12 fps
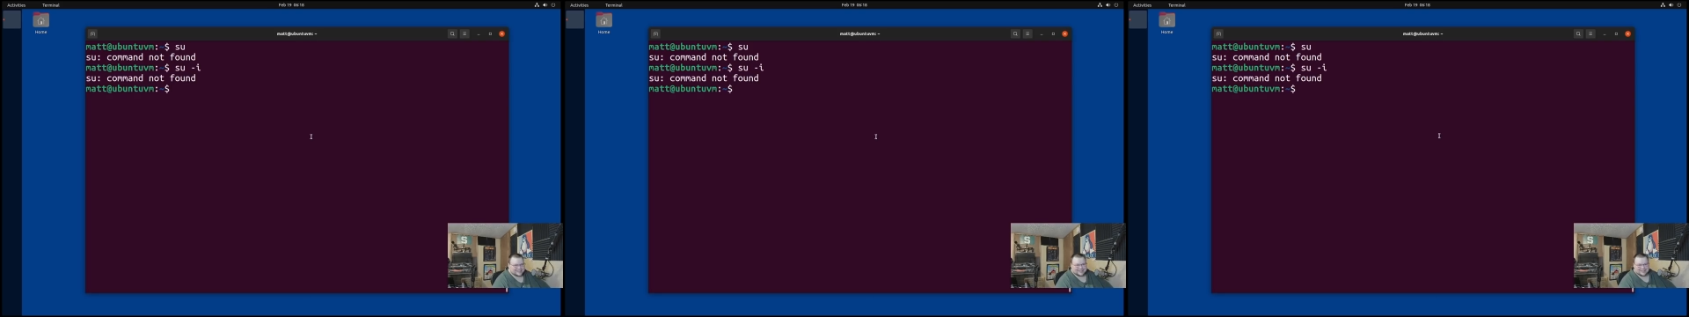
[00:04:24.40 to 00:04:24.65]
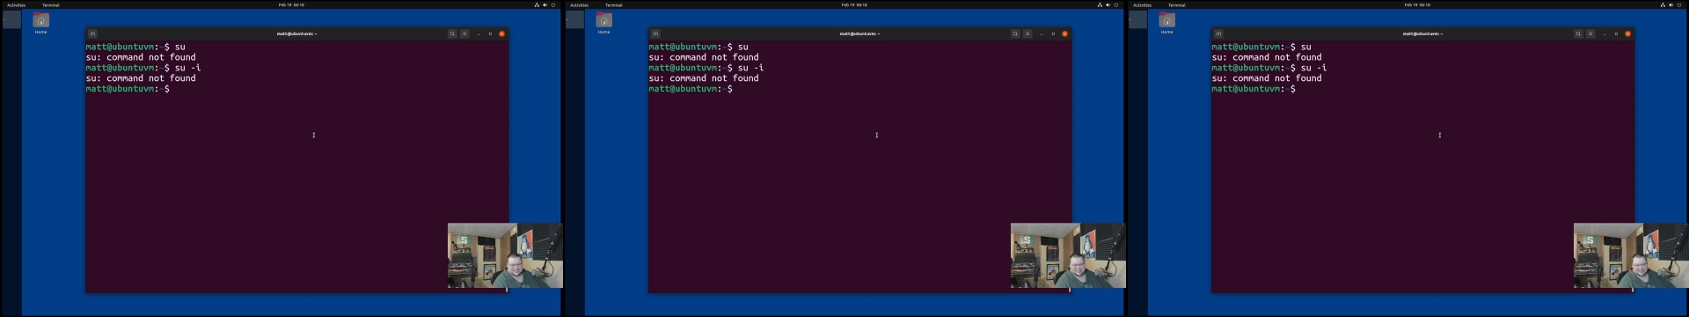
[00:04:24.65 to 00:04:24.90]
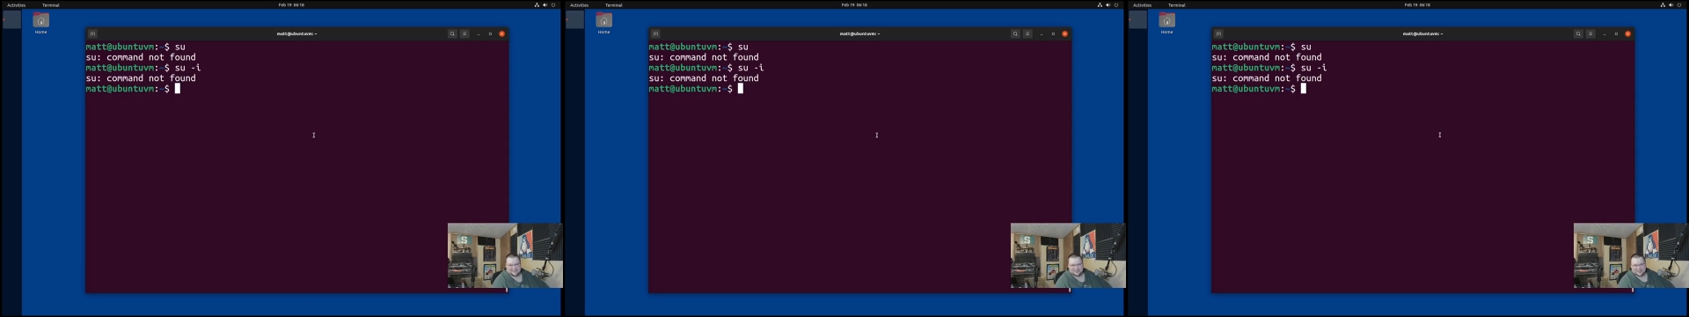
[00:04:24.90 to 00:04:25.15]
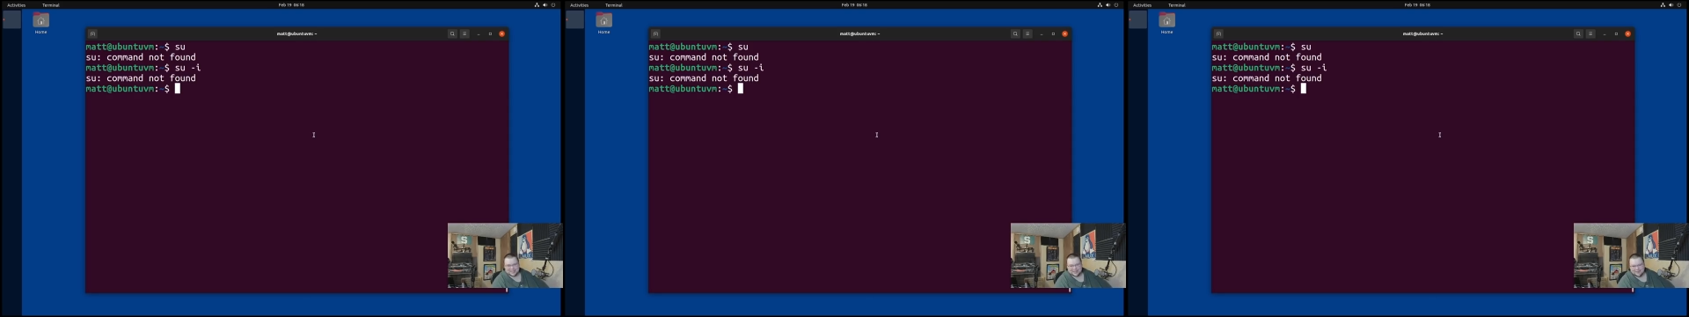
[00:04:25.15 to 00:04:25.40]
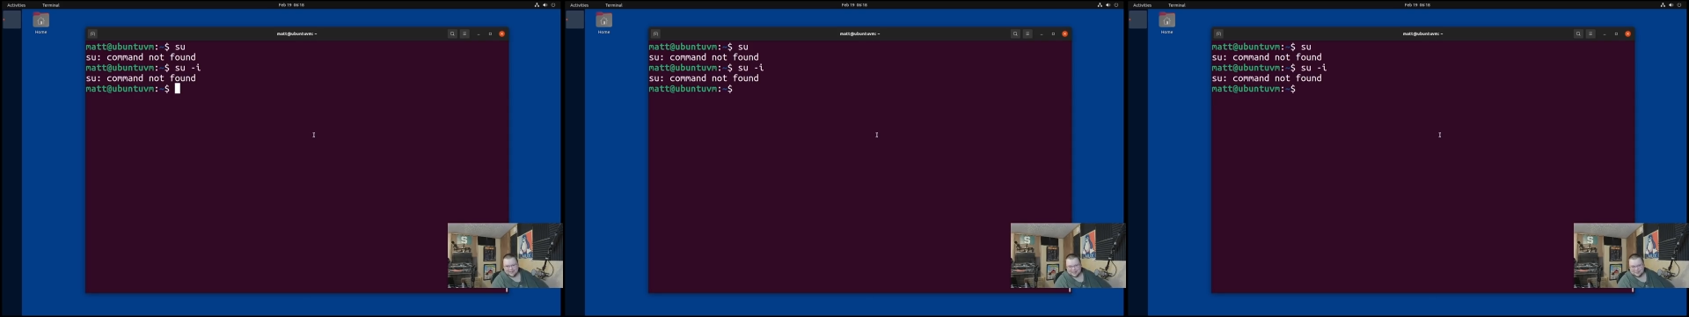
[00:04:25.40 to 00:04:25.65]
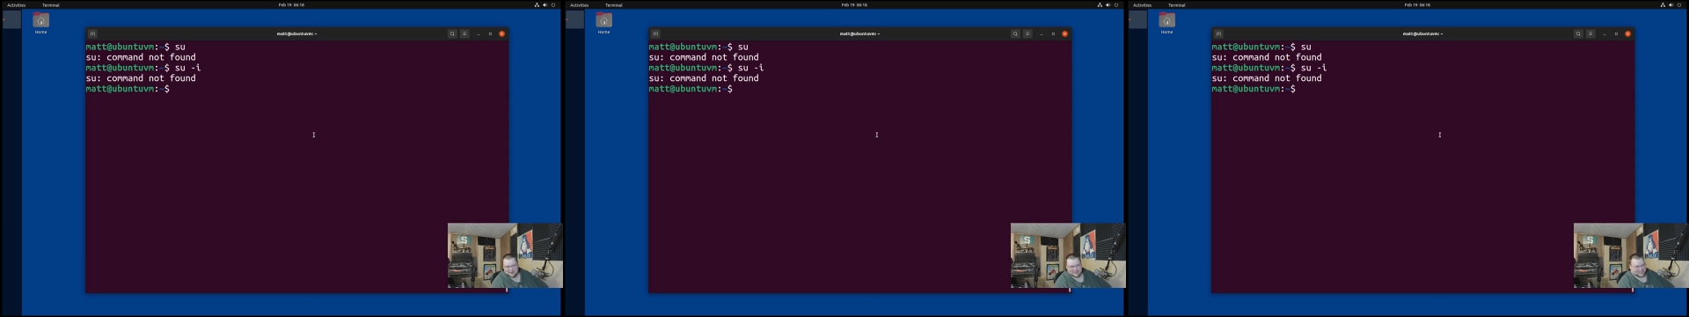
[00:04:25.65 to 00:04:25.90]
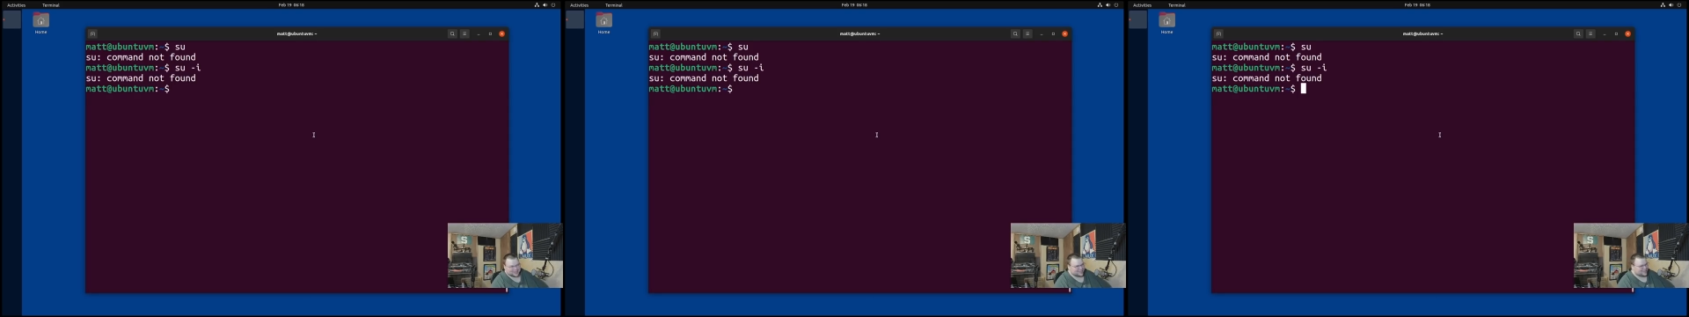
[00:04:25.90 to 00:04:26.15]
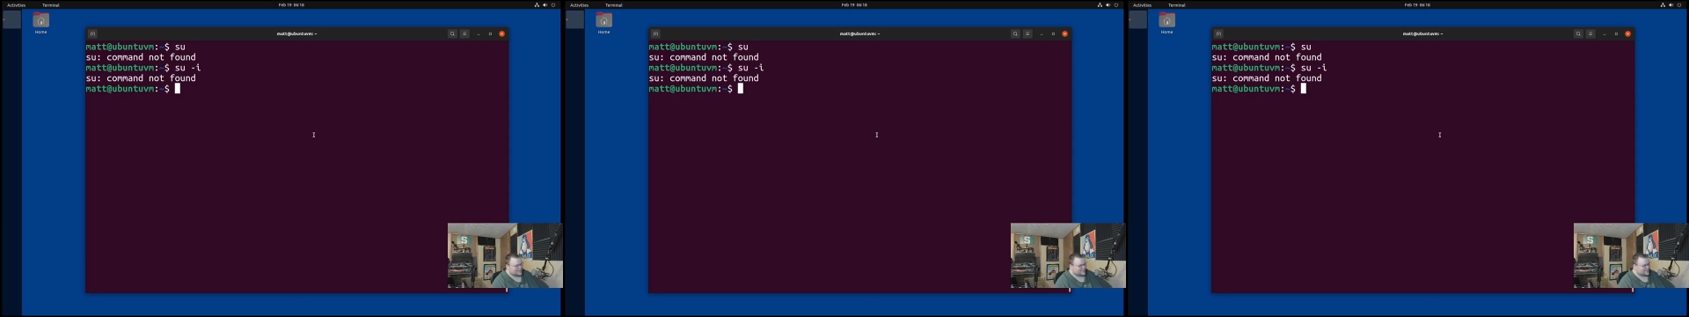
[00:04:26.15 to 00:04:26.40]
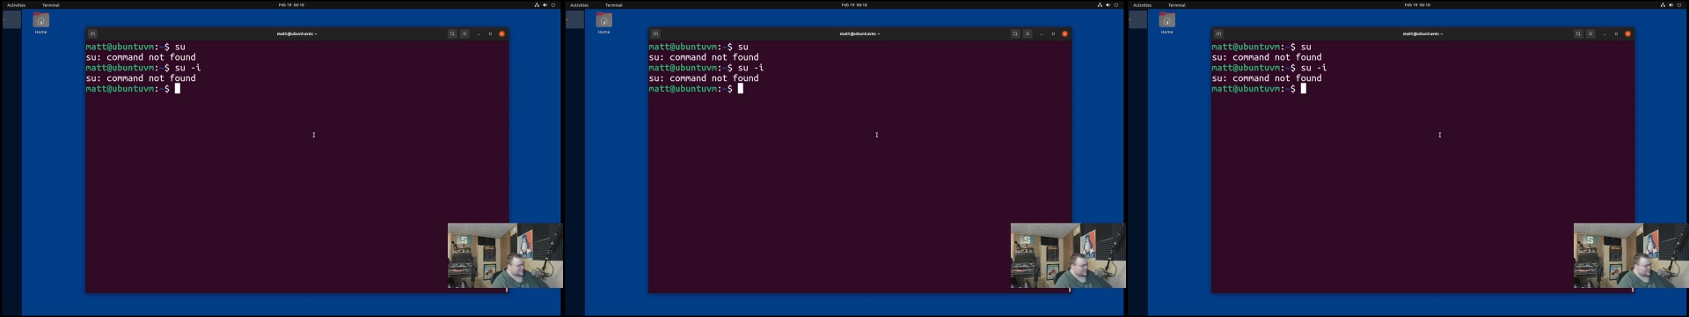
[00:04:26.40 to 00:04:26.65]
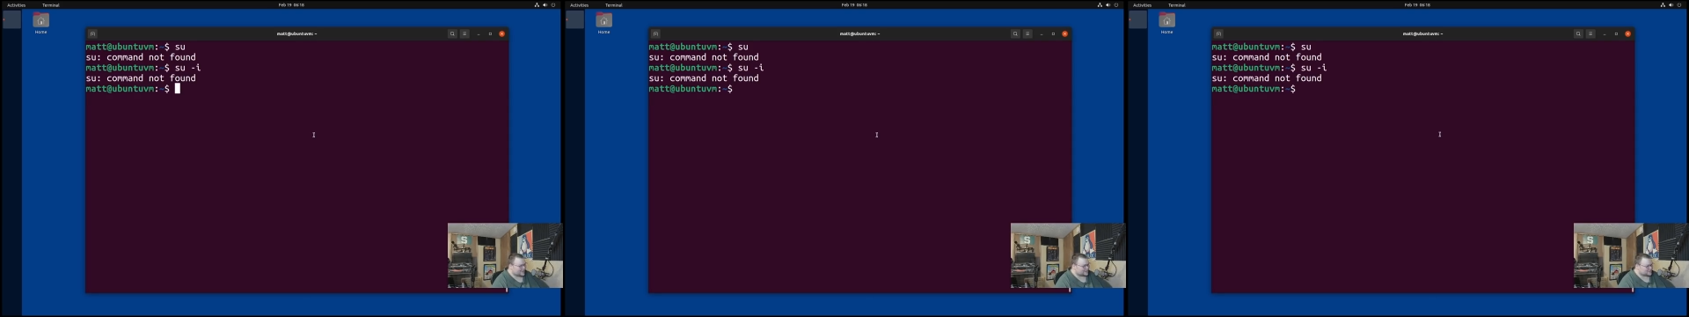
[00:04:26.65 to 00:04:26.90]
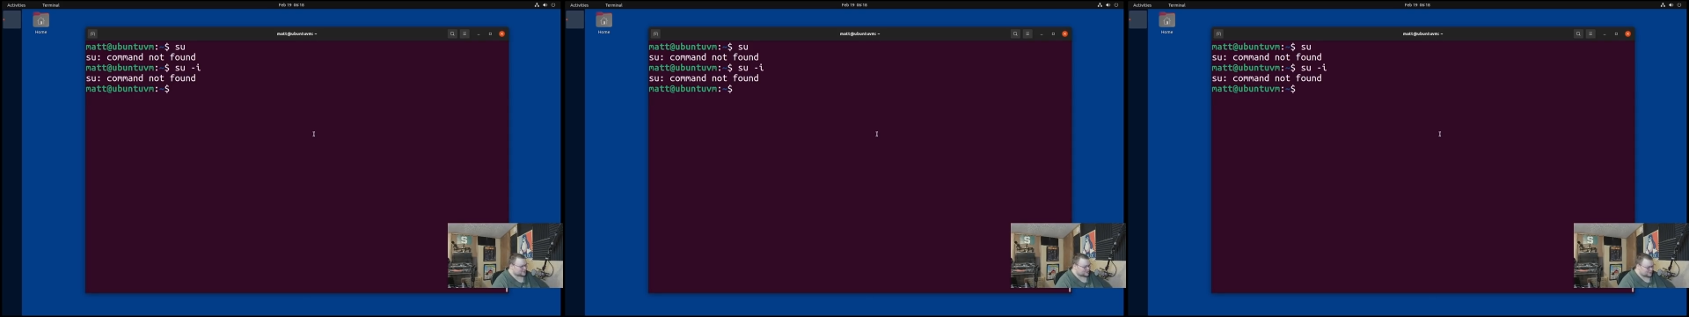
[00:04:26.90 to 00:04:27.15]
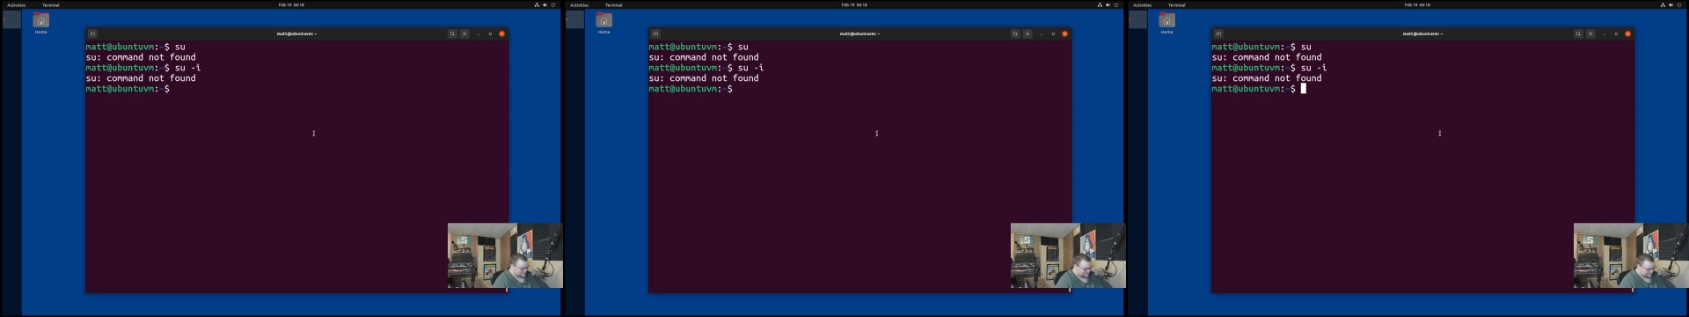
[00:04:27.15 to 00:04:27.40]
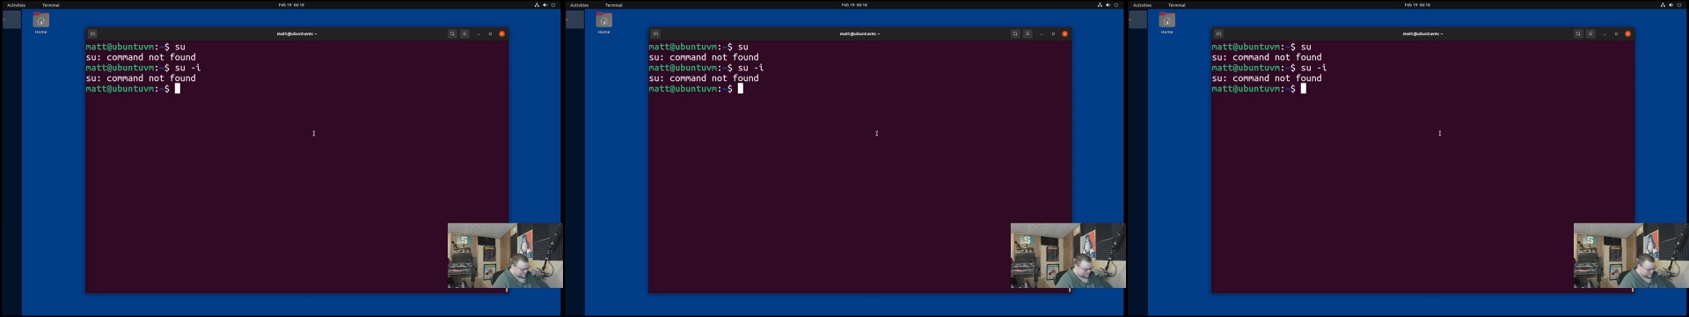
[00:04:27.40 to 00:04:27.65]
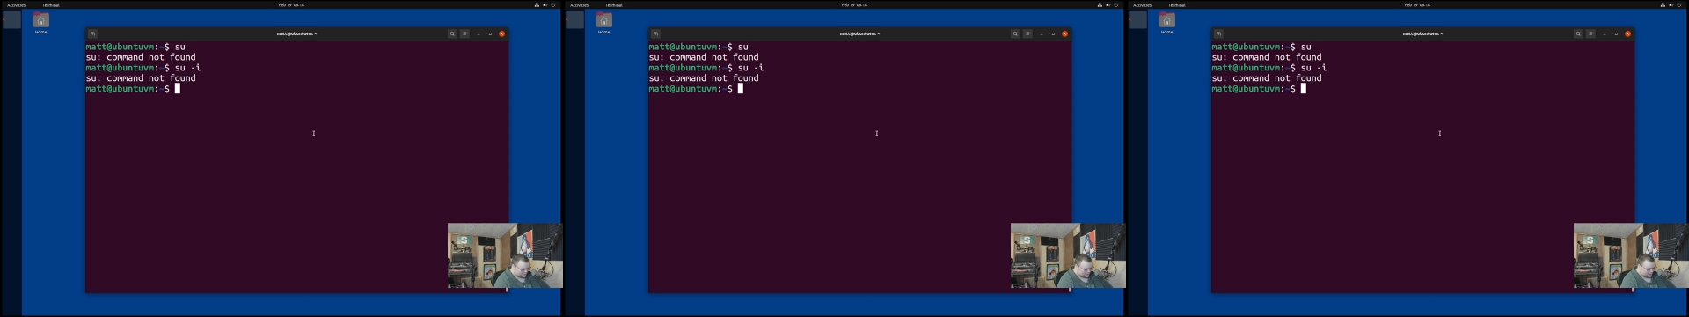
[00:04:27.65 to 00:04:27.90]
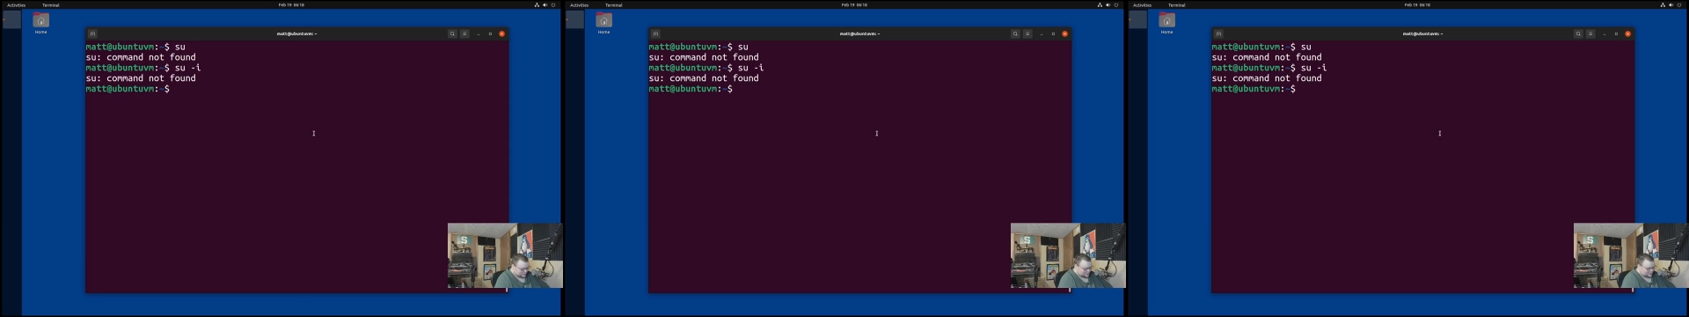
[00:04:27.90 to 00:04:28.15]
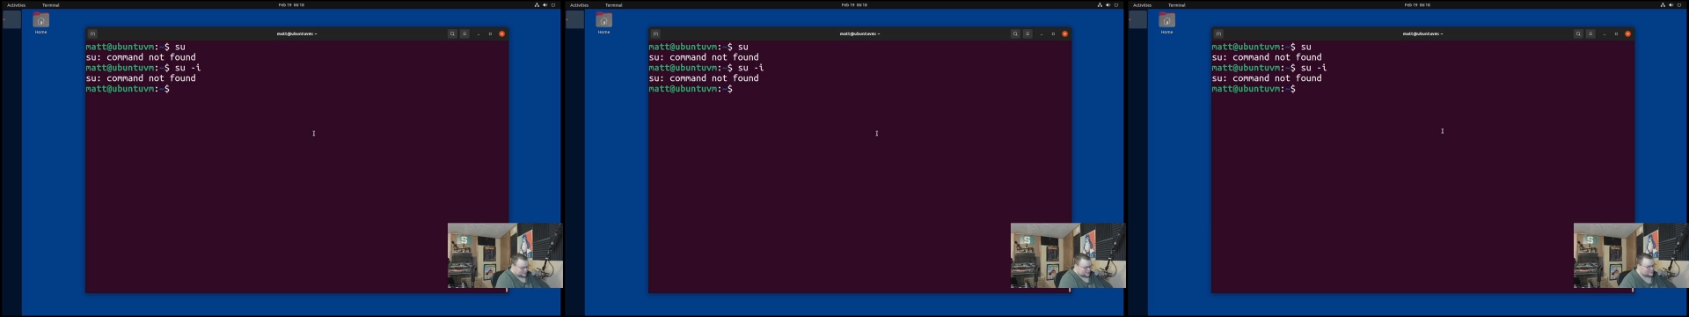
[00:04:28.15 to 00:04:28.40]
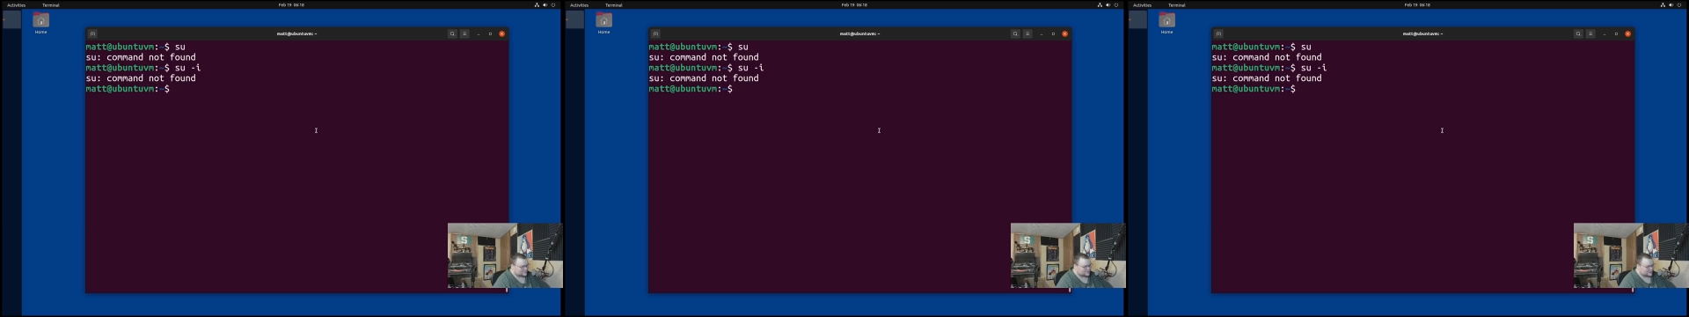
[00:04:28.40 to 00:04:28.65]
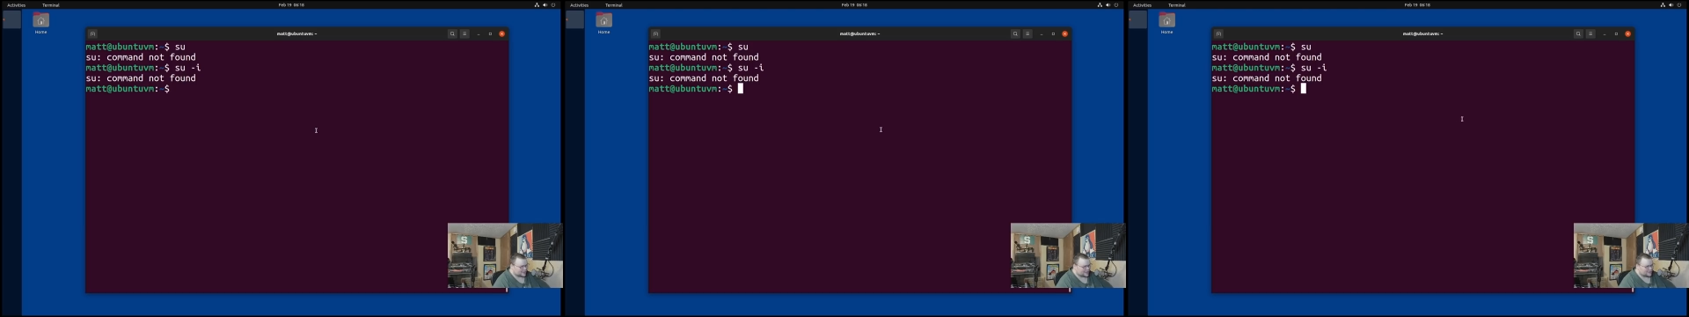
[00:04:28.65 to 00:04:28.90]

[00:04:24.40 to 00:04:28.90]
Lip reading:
Nobody's mouth can be seen.